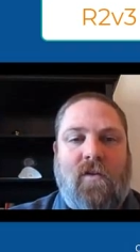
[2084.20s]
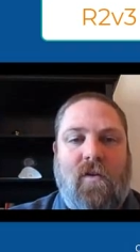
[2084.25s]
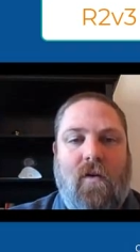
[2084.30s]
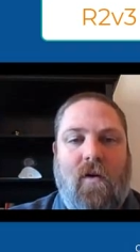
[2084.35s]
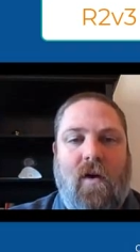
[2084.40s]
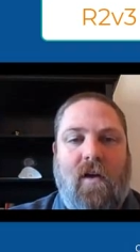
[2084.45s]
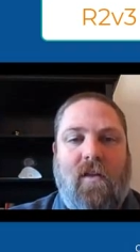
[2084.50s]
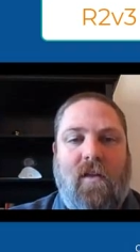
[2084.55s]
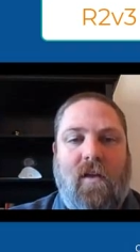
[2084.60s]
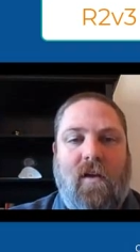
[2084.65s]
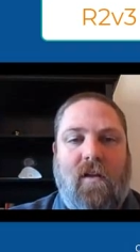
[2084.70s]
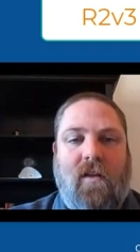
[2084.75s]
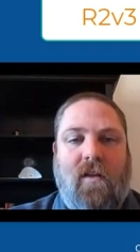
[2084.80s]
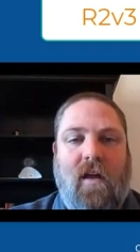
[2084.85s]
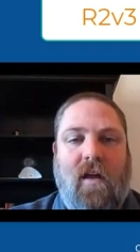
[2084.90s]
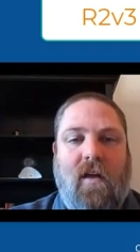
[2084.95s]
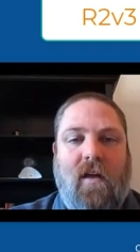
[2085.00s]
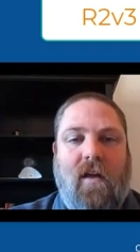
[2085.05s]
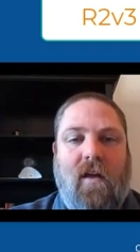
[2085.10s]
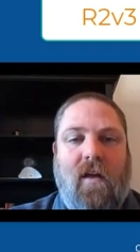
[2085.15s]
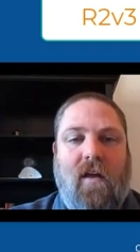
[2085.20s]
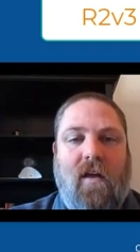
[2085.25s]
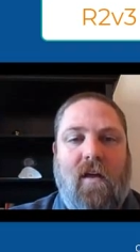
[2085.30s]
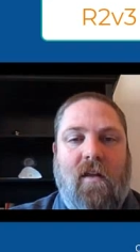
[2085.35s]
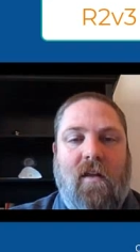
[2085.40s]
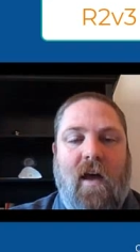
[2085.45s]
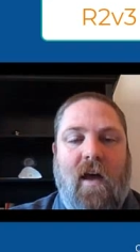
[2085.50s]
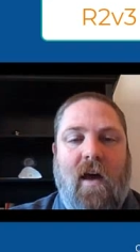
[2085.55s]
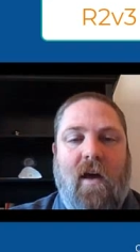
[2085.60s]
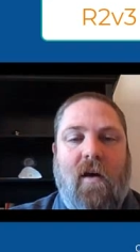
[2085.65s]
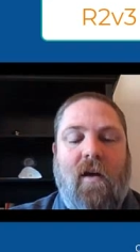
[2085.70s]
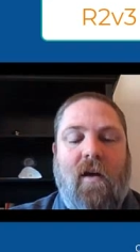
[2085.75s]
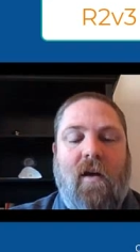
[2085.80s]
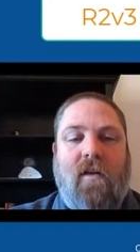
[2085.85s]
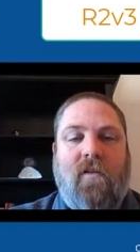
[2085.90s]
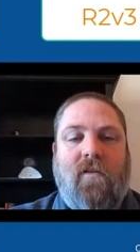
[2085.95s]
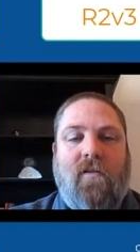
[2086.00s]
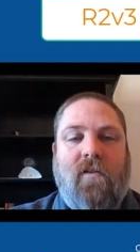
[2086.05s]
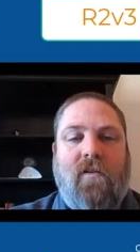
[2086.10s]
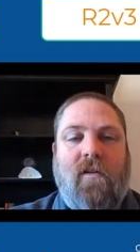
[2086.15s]
So I think that that
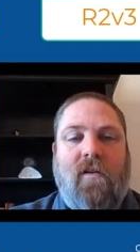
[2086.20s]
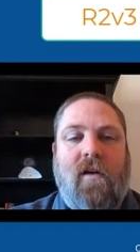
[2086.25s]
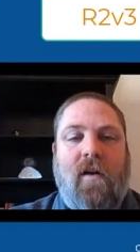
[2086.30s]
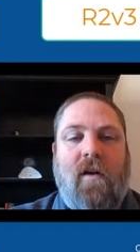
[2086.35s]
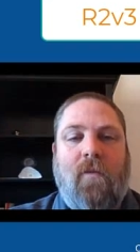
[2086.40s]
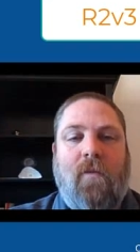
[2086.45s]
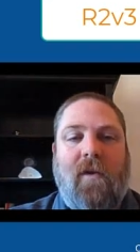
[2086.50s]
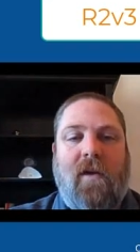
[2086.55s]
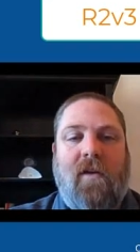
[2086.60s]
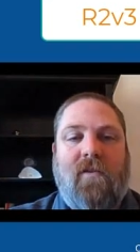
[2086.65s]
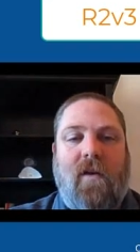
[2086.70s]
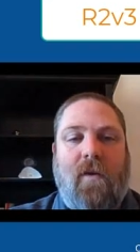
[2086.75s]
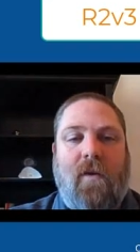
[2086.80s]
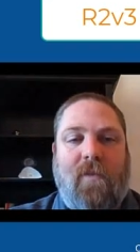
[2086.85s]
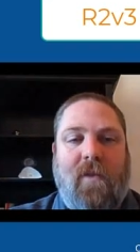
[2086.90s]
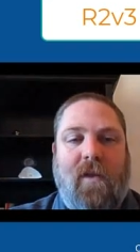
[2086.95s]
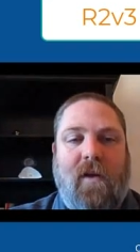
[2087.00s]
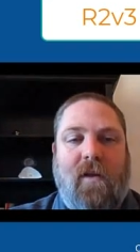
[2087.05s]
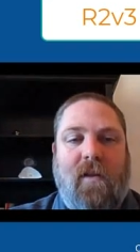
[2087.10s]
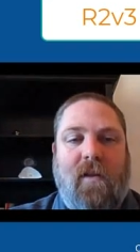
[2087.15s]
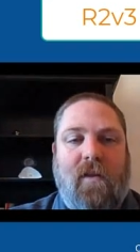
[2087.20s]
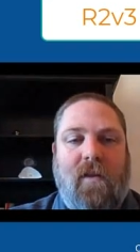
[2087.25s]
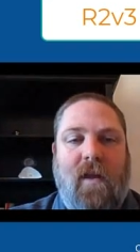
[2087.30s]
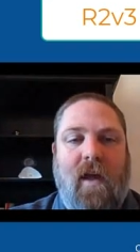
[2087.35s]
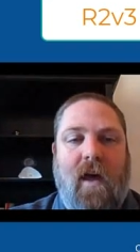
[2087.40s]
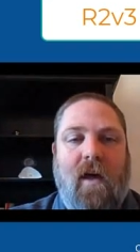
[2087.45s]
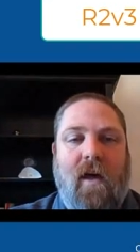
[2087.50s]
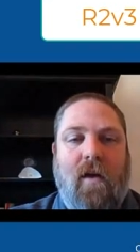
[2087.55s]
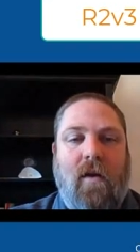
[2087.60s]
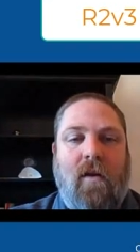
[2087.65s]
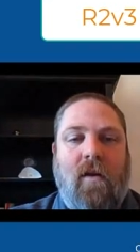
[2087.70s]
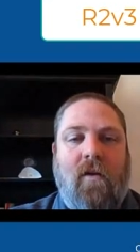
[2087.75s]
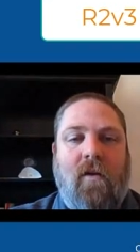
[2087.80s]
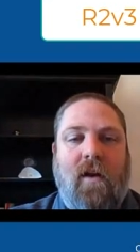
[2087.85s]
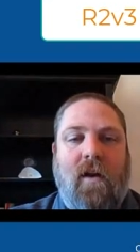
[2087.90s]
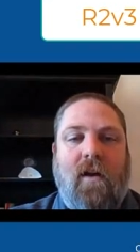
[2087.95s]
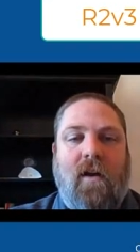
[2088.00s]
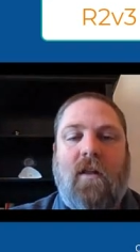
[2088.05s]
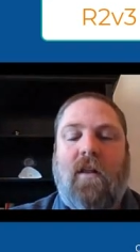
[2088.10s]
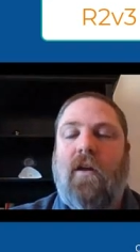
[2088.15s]
is going to be something that you
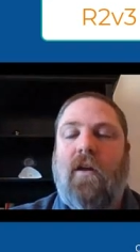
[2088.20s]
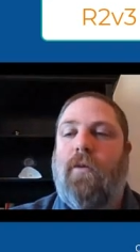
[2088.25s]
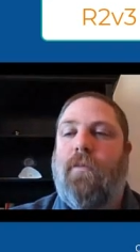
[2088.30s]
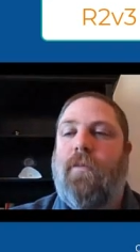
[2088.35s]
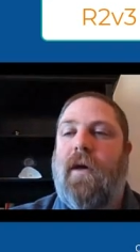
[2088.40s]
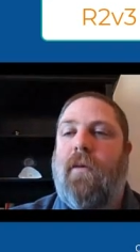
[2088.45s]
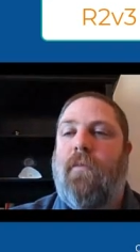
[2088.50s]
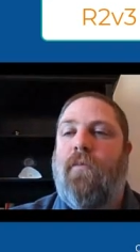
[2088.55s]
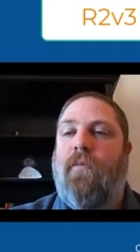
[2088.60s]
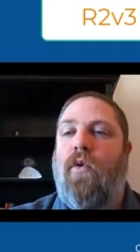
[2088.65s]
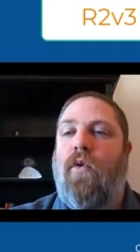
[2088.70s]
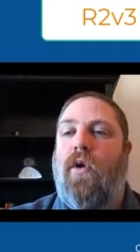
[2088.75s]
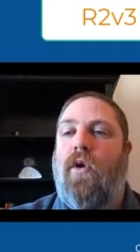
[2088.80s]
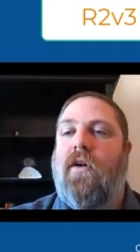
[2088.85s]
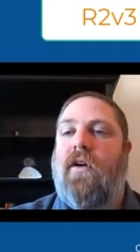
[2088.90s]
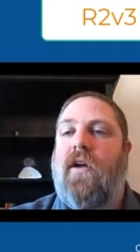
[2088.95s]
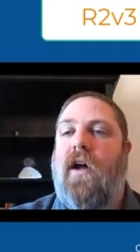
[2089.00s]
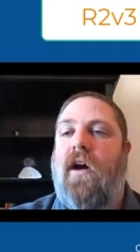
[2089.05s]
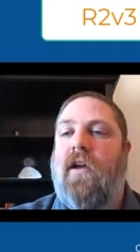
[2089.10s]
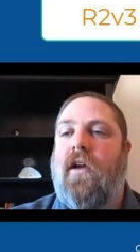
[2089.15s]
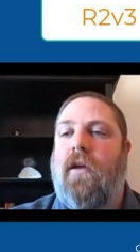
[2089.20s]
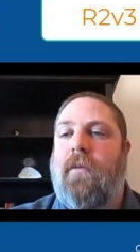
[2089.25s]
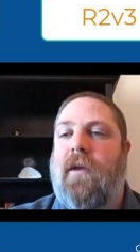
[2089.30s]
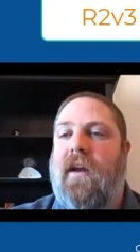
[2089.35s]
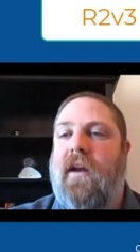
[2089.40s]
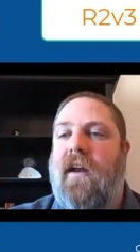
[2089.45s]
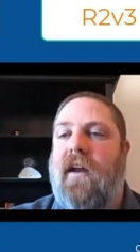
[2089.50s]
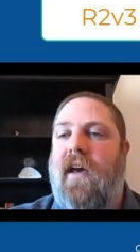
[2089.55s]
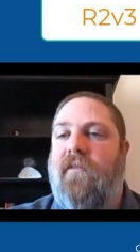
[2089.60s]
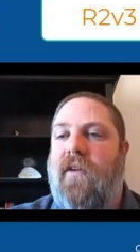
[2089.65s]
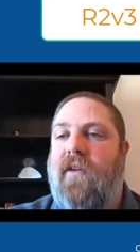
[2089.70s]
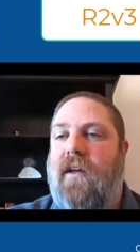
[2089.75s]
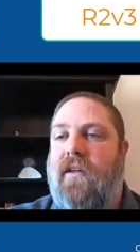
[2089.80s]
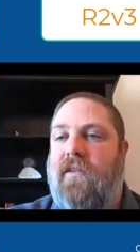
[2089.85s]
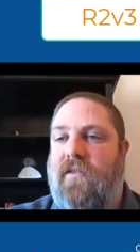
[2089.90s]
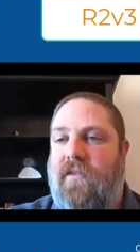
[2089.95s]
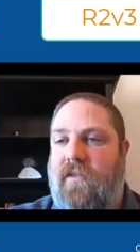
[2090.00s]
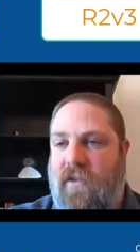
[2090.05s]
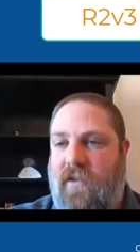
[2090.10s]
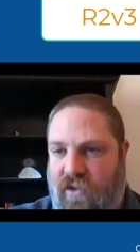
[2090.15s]
need a little bit more documented
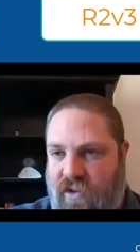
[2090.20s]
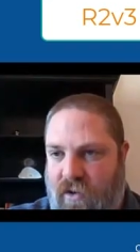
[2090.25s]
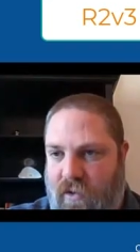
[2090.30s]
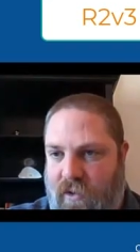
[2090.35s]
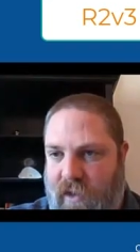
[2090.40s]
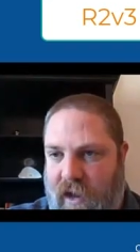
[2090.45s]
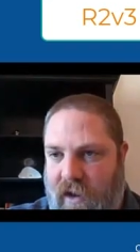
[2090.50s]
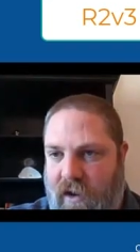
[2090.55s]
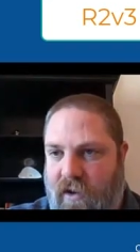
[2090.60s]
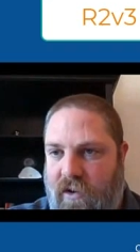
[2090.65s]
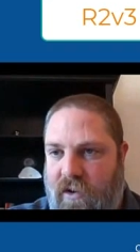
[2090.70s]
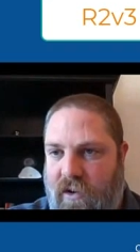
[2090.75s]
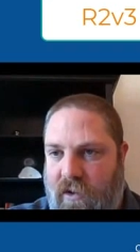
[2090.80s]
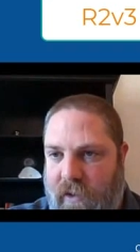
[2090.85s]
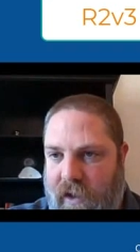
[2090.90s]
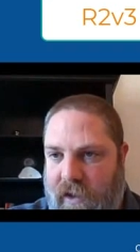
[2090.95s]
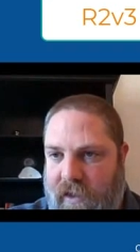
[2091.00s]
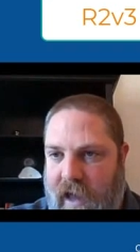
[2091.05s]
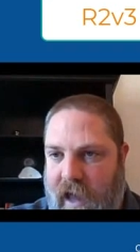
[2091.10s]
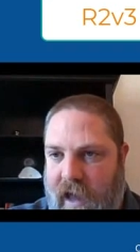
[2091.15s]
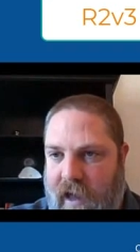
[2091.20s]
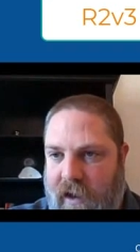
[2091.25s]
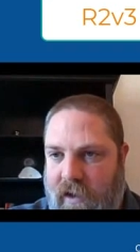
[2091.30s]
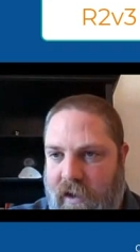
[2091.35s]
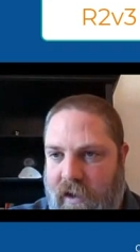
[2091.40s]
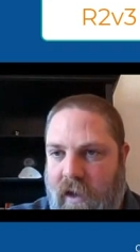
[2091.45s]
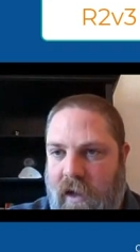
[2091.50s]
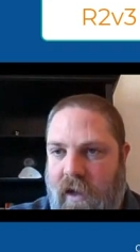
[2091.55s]
evidence to show that you're doing that.